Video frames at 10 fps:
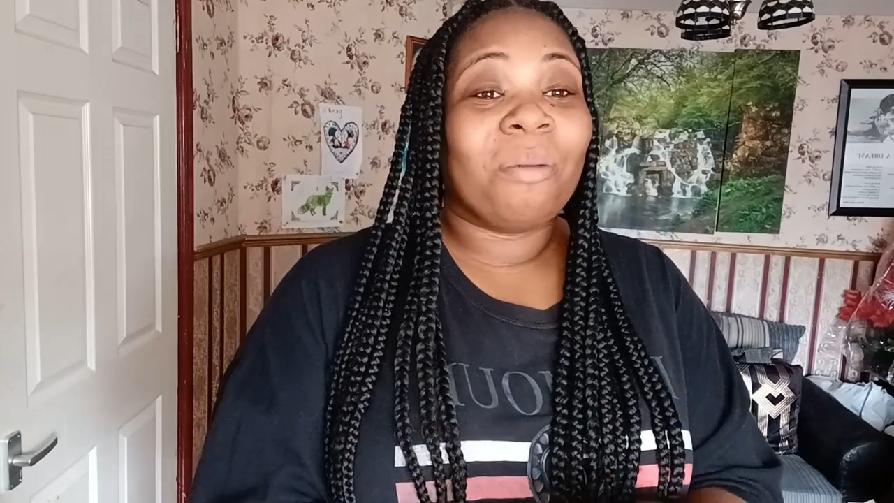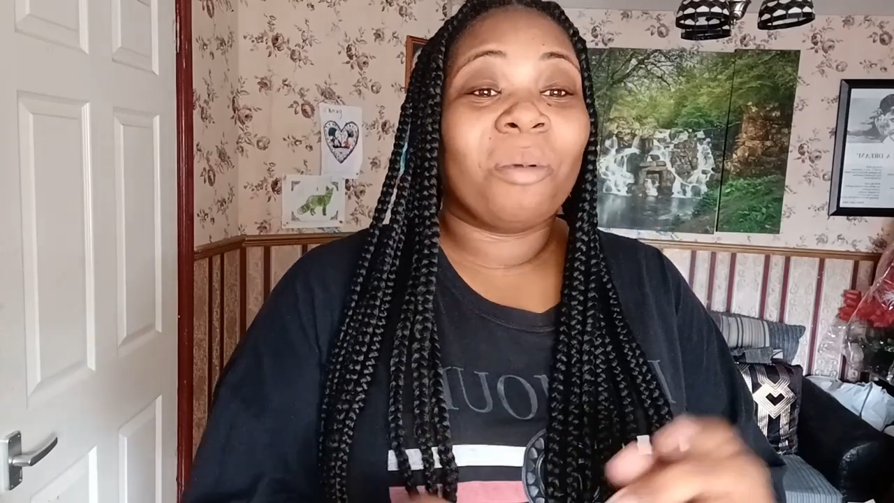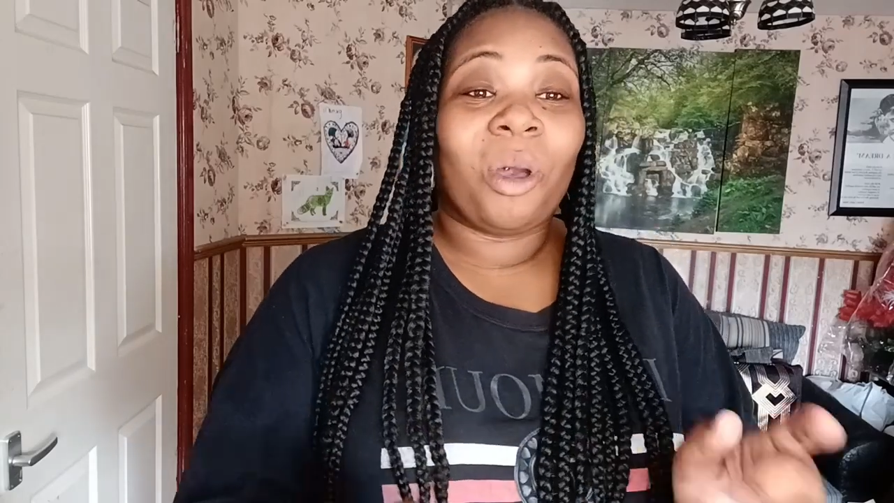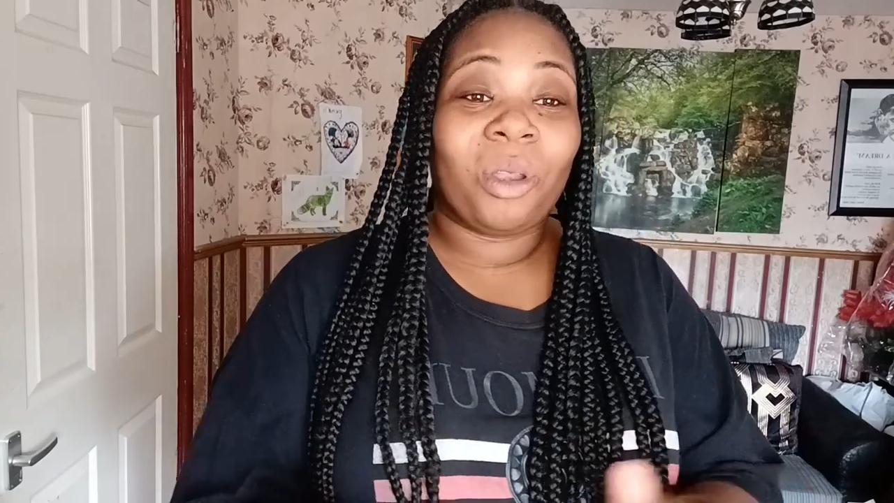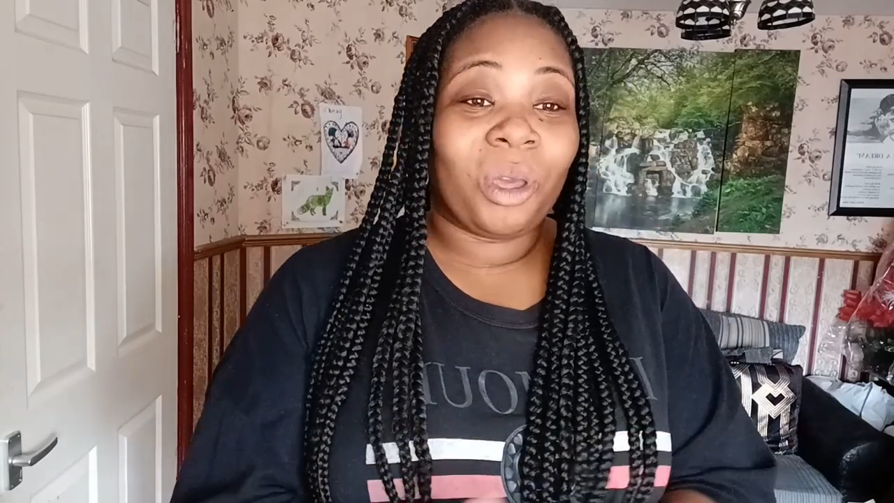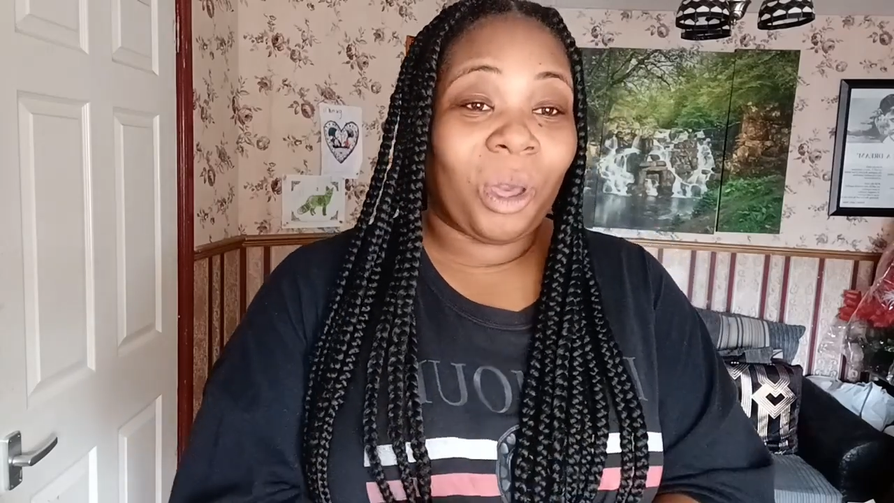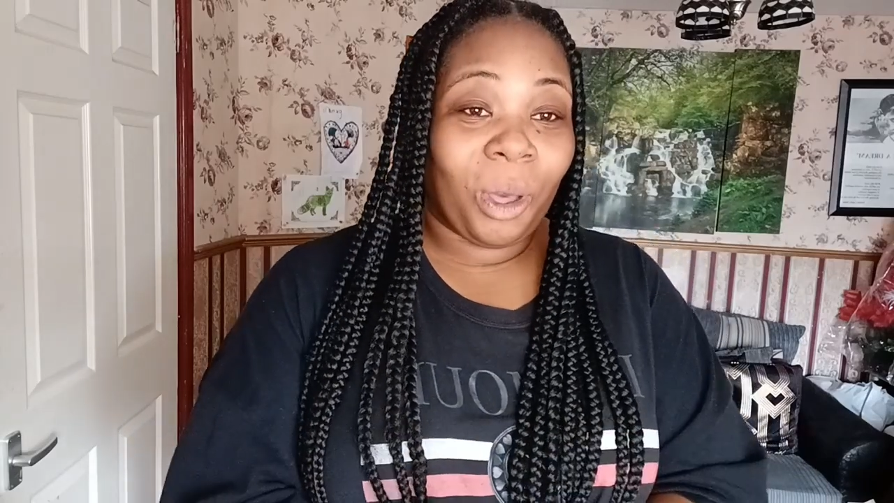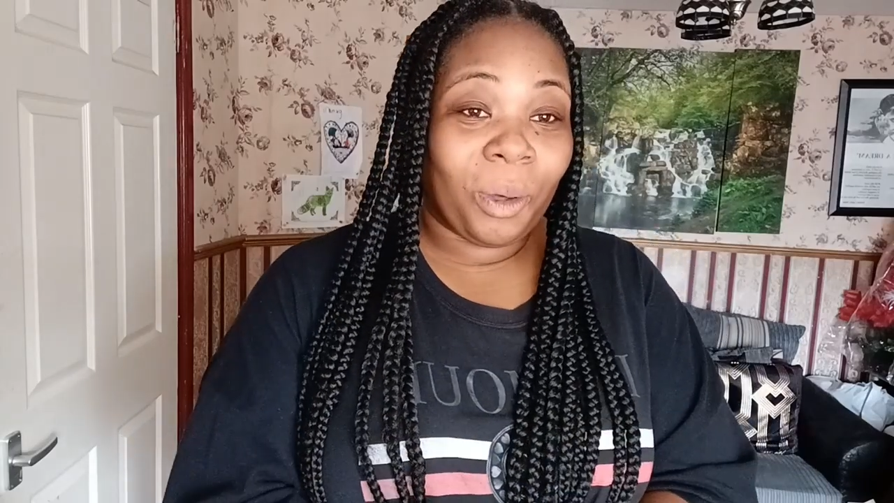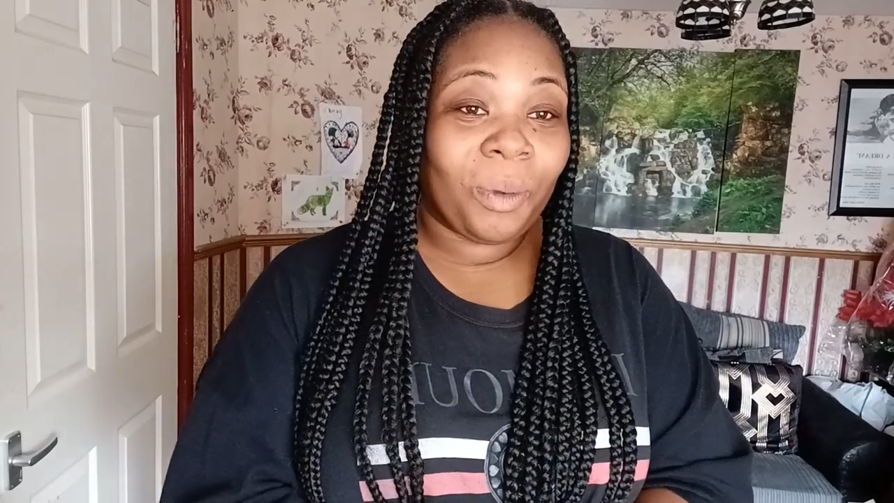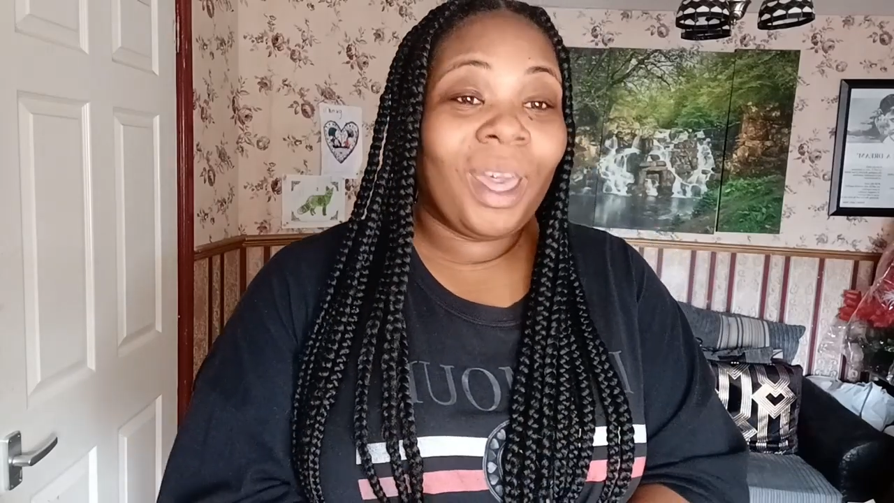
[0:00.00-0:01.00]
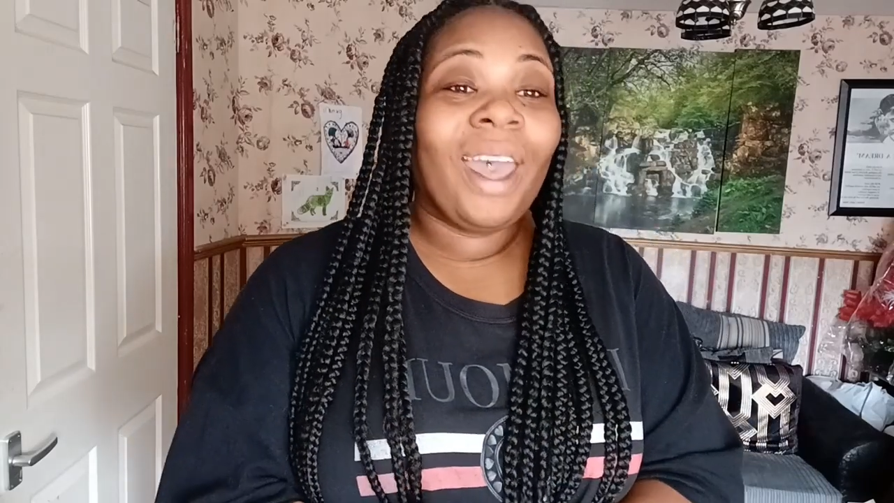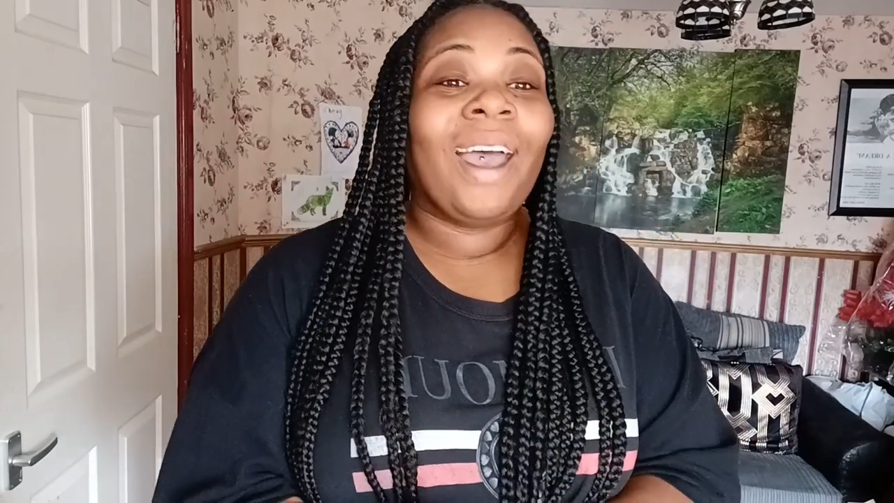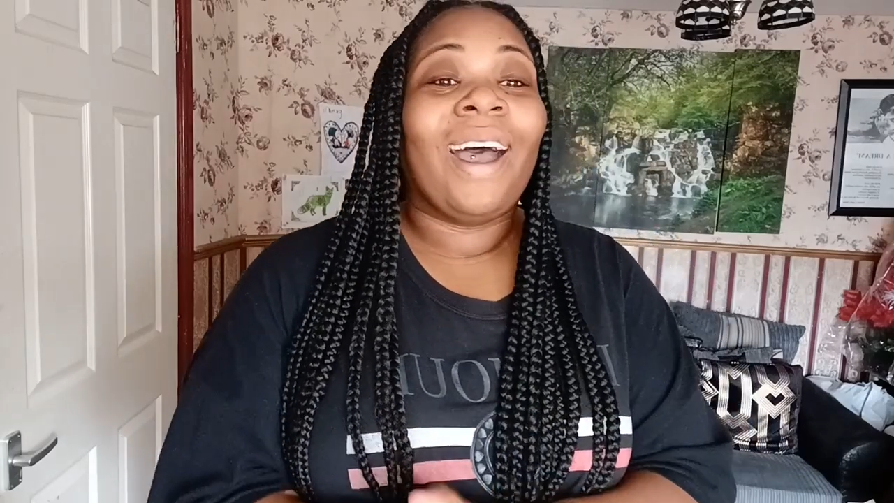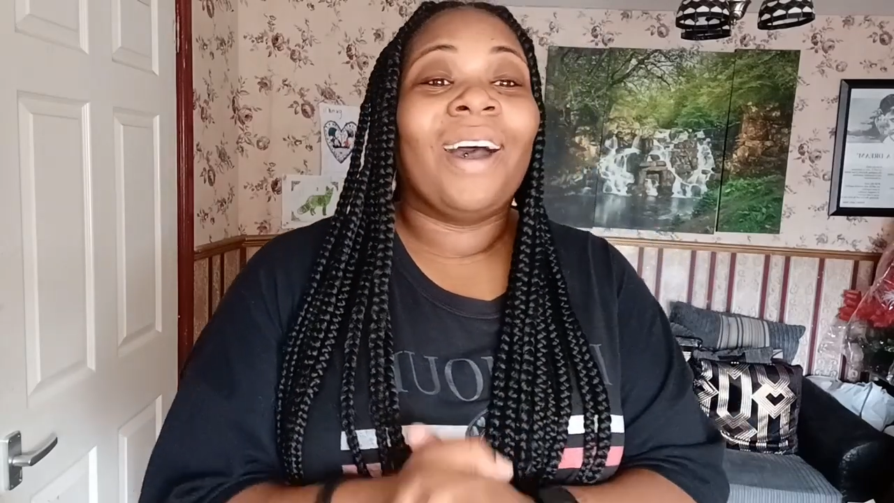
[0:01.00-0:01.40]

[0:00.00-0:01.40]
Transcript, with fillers: I'm gonna go. I